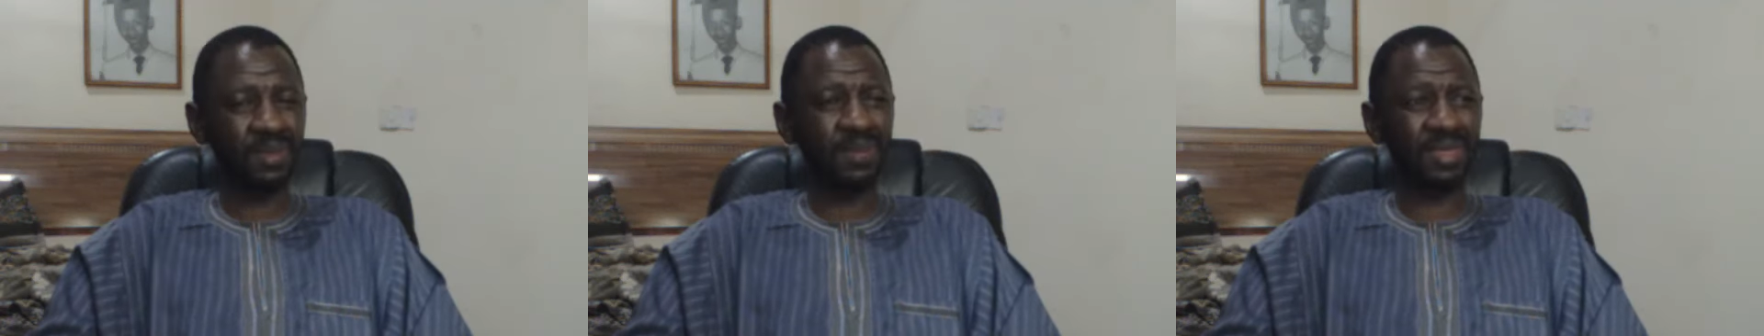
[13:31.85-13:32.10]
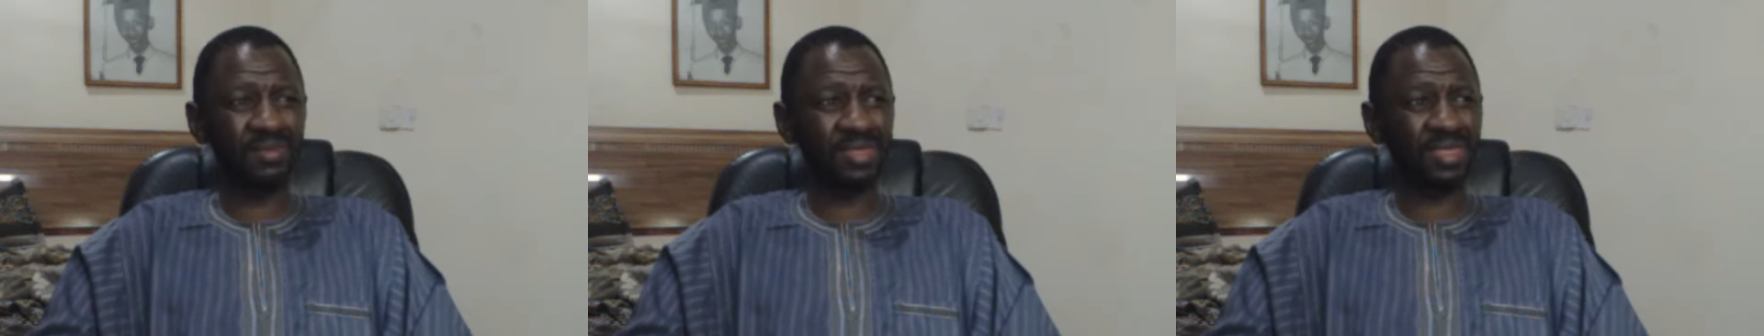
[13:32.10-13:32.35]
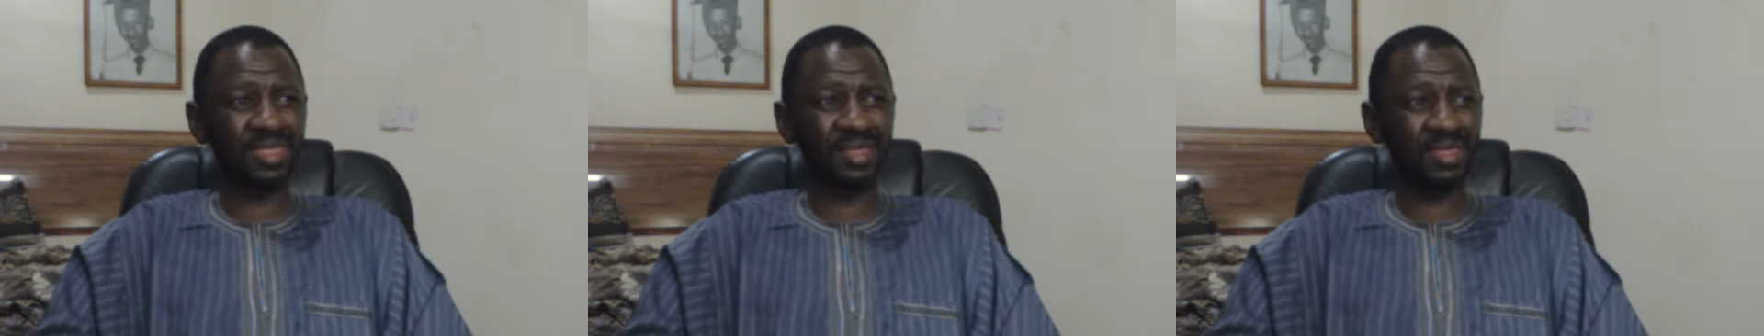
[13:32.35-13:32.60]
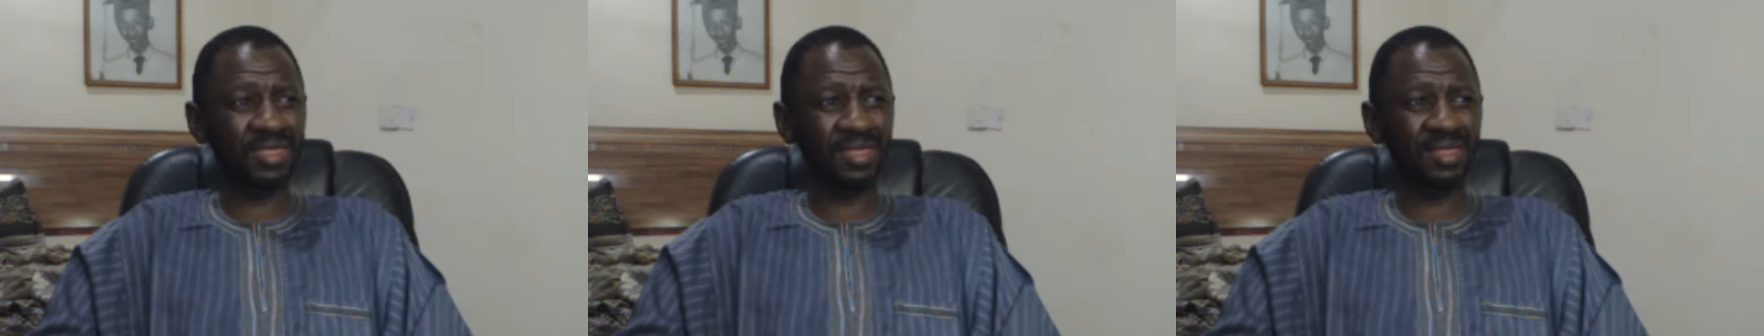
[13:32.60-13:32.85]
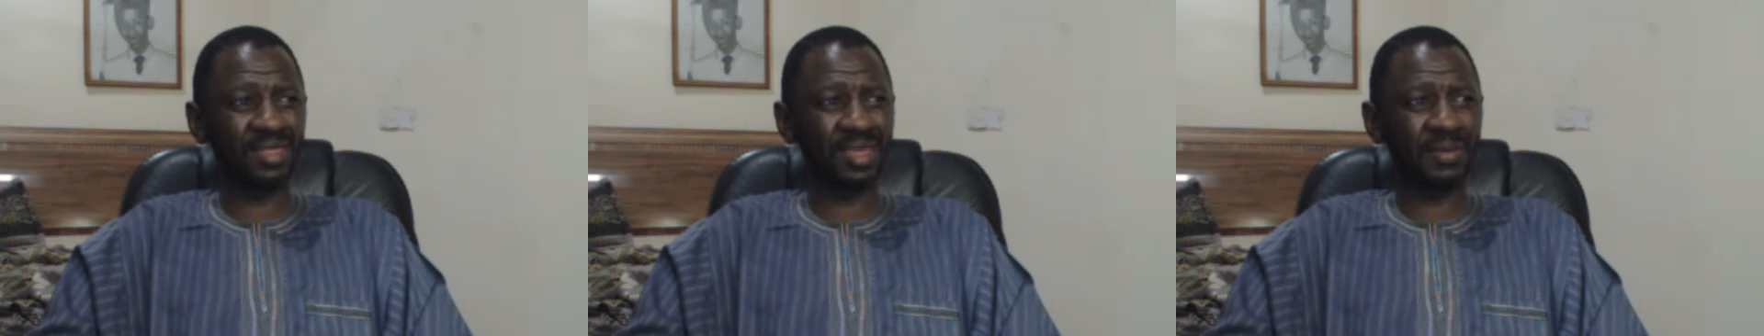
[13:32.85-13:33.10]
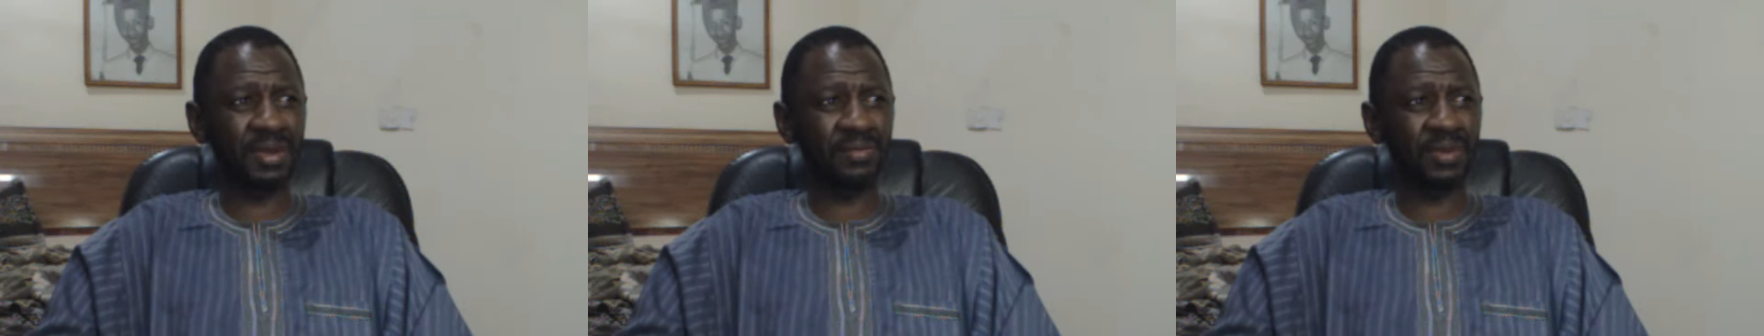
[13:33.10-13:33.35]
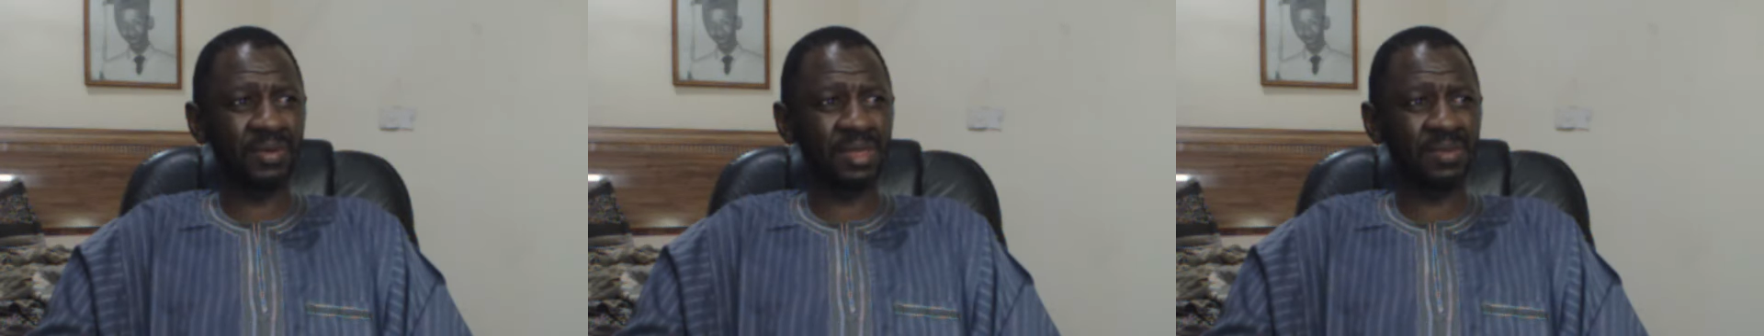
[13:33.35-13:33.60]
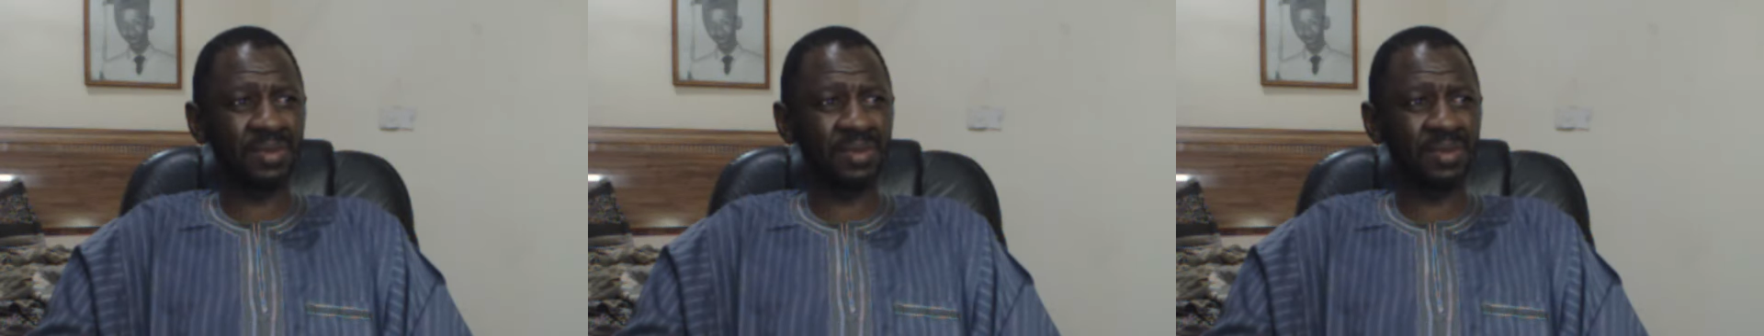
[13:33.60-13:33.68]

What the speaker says: Maybe you just not take the direct route.